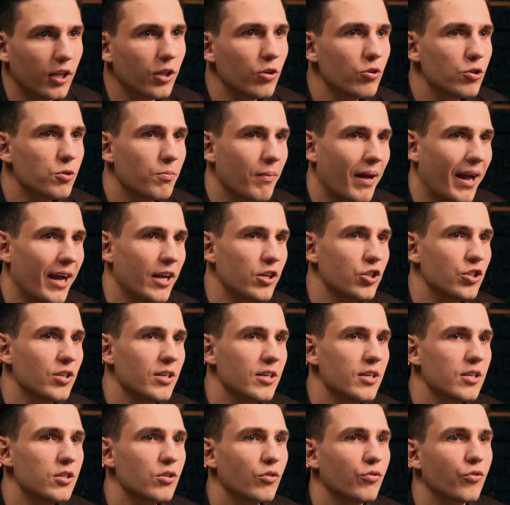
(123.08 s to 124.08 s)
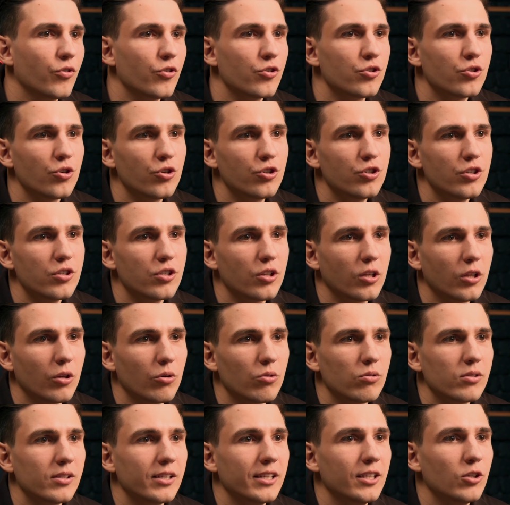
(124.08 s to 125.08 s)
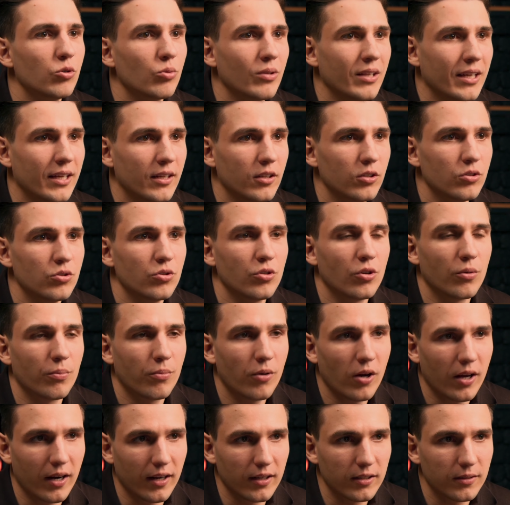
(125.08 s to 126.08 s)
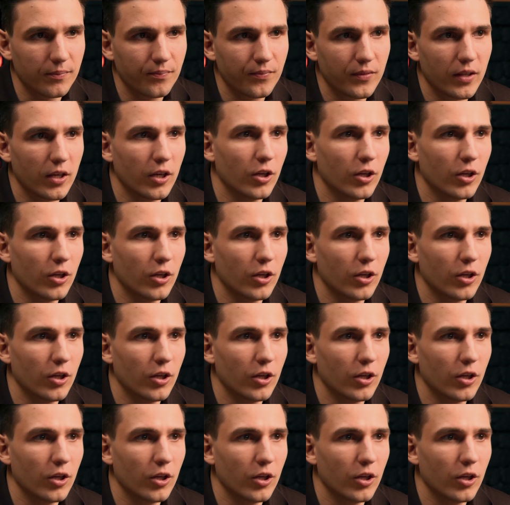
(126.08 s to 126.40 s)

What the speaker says: close match is for searches closely related to your product.